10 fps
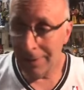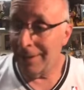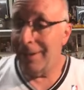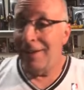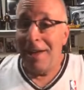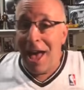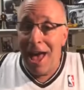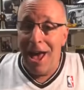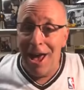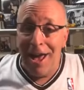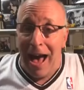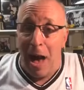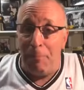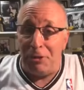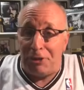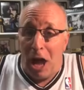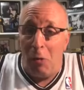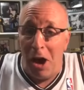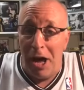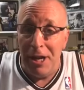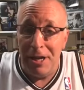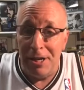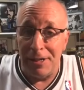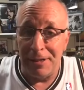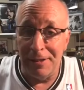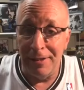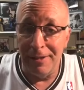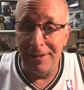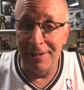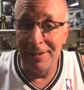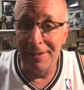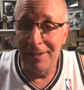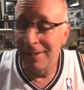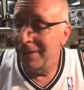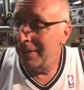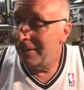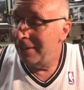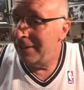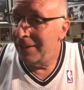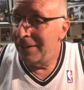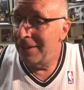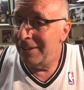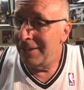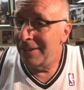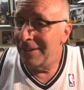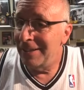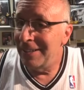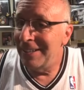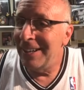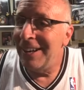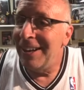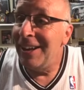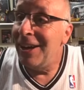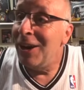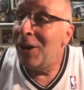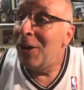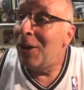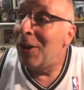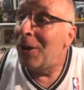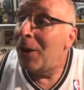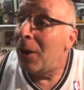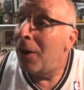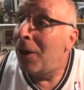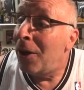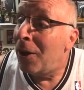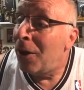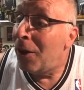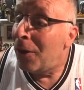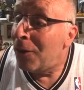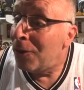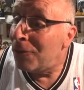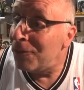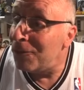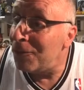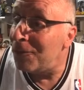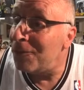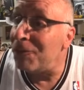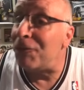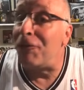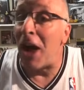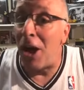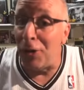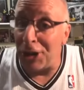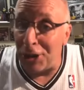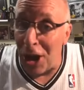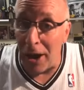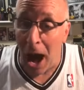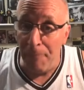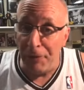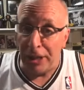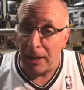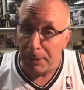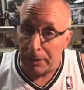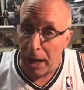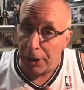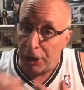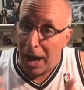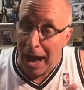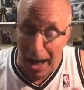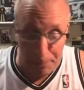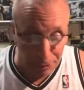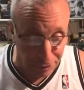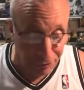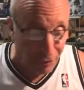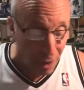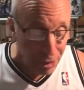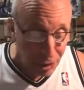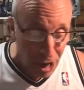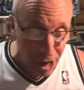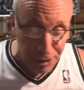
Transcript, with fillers: Vic. Hey, Habas, how are you? Hey, what do you say? My Facebook, Twitter, YouTube, Google, plus your sisters, ask the Pony Express. Vic DiBitetto here. Very good. I'm Vic DiBitetto. You're Habas. Very good.